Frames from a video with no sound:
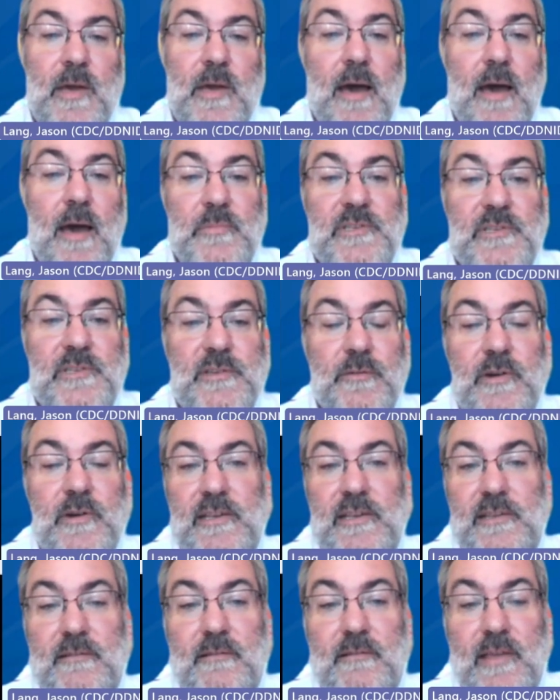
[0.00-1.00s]

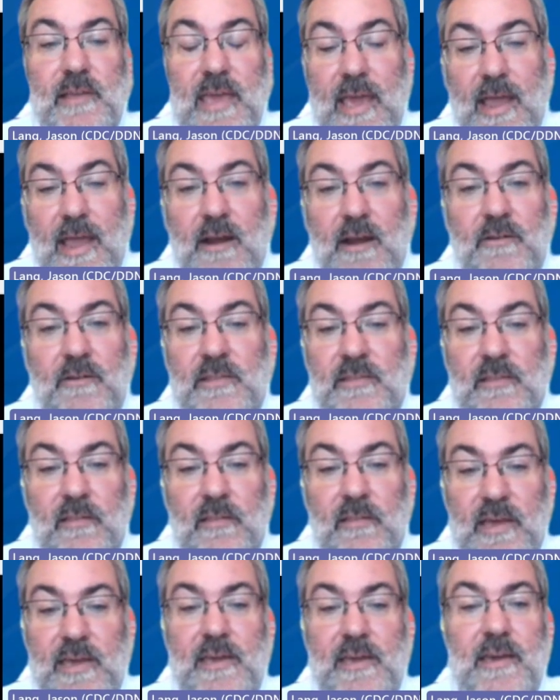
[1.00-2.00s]
compensatory care, and
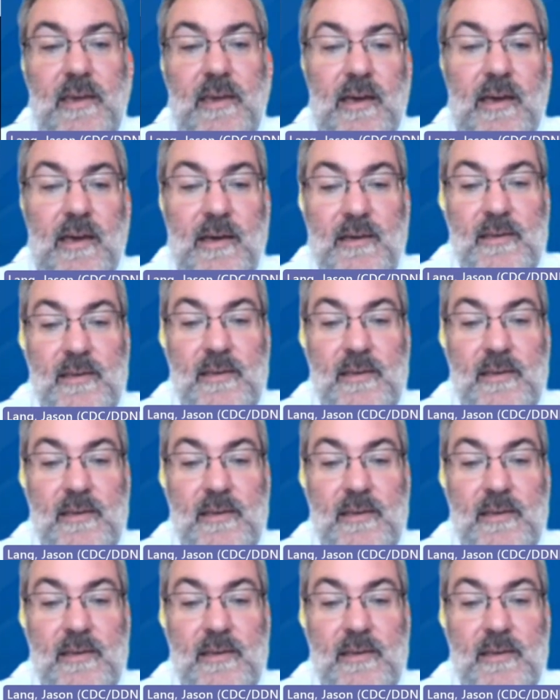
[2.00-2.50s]
the like